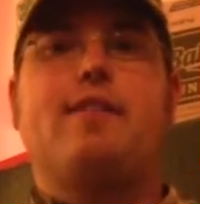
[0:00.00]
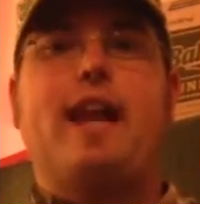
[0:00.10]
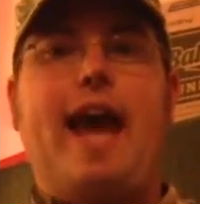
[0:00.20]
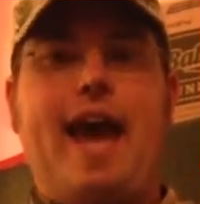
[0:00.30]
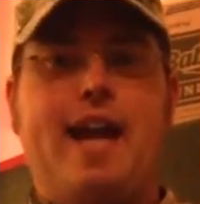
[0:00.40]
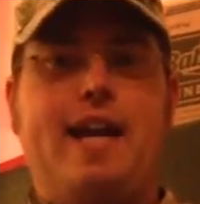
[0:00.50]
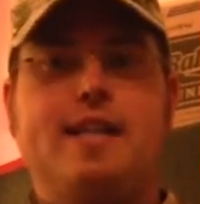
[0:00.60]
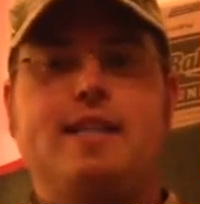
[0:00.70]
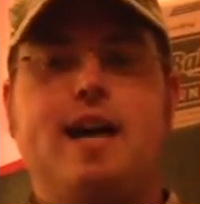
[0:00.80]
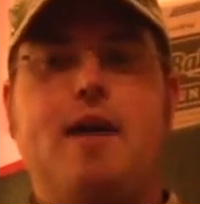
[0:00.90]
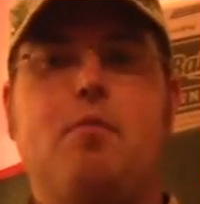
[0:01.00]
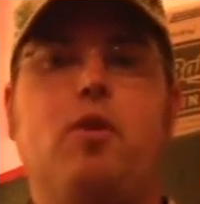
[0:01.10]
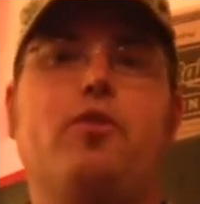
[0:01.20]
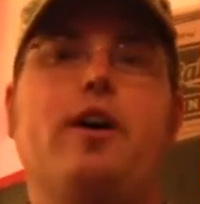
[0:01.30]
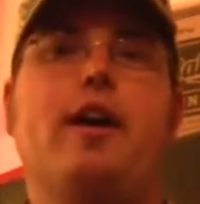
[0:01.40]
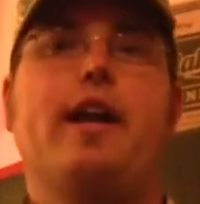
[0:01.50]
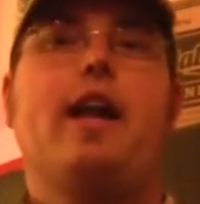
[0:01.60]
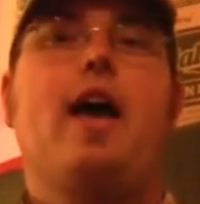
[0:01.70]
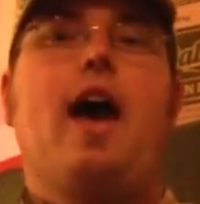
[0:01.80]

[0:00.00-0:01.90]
It had an ATI bolt on it.